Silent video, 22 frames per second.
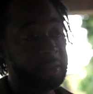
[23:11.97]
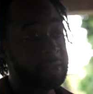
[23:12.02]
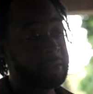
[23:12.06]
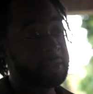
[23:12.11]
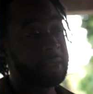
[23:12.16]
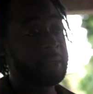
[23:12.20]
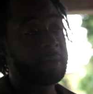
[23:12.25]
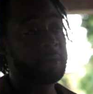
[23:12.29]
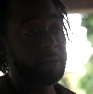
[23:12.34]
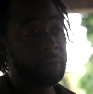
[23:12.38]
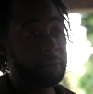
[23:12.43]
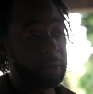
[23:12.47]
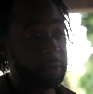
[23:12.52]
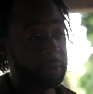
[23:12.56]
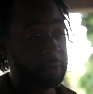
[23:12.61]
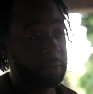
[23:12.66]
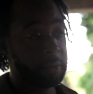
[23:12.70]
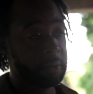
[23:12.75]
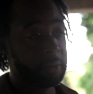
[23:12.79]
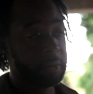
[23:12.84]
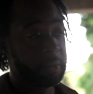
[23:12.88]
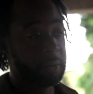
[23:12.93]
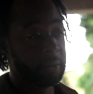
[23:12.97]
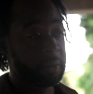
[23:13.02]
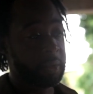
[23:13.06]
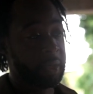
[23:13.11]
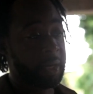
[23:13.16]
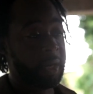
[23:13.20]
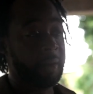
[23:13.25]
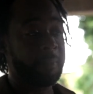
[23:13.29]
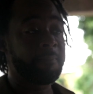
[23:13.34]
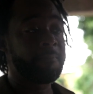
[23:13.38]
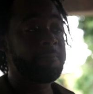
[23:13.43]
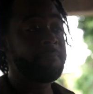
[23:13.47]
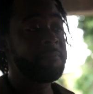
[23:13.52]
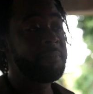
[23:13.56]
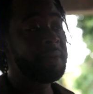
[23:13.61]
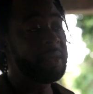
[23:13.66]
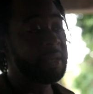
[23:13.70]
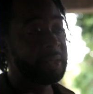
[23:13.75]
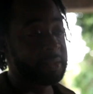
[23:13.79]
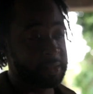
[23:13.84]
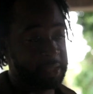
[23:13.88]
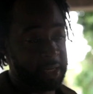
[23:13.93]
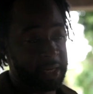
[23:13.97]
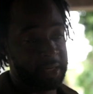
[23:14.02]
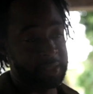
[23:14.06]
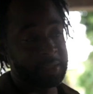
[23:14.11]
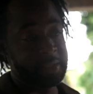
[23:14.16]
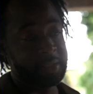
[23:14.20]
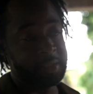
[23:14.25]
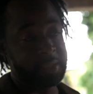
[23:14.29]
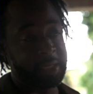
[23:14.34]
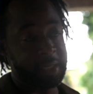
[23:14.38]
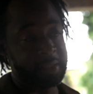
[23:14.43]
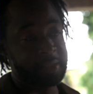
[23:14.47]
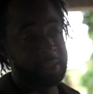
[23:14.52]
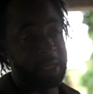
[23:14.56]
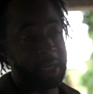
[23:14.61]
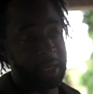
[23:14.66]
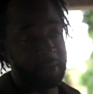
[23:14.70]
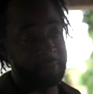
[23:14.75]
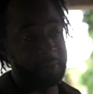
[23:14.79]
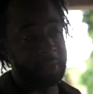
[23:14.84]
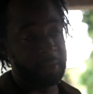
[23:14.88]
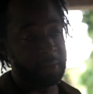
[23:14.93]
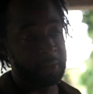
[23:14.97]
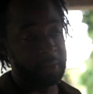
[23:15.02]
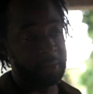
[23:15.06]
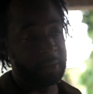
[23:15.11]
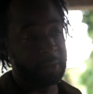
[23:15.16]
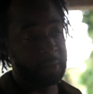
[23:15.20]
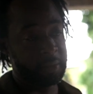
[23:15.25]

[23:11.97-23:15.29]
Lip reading: sister do nothing. I be a style, sister style, you know.